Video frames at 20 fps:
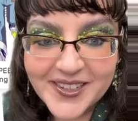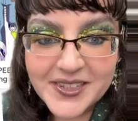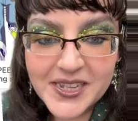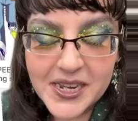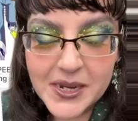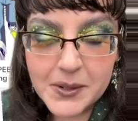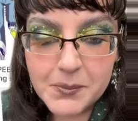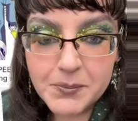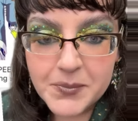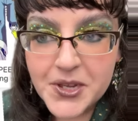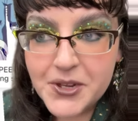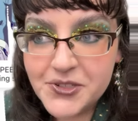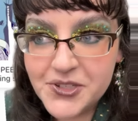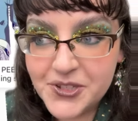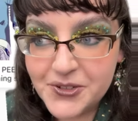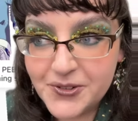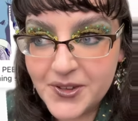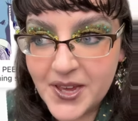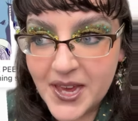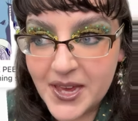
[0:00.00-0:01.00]
and then
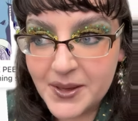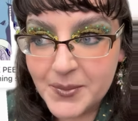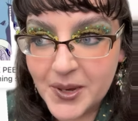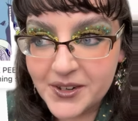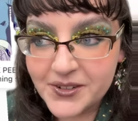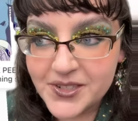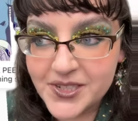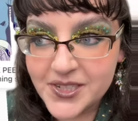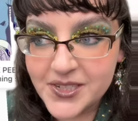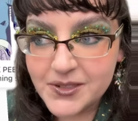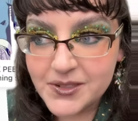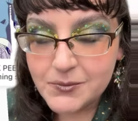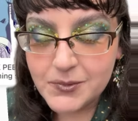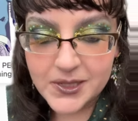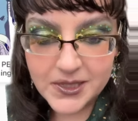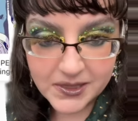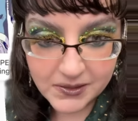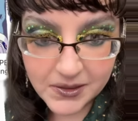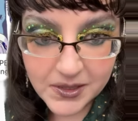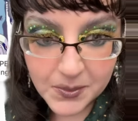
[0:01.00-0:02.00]
Mewtwo came out
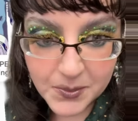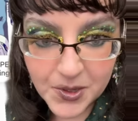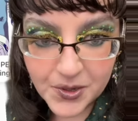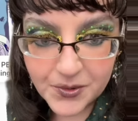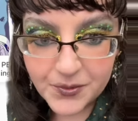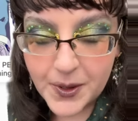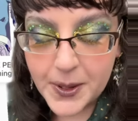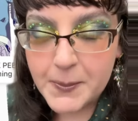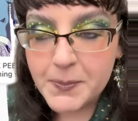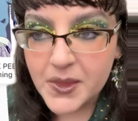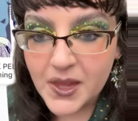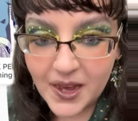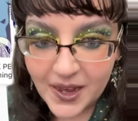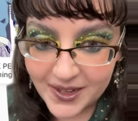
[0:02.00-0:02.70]
with the movie.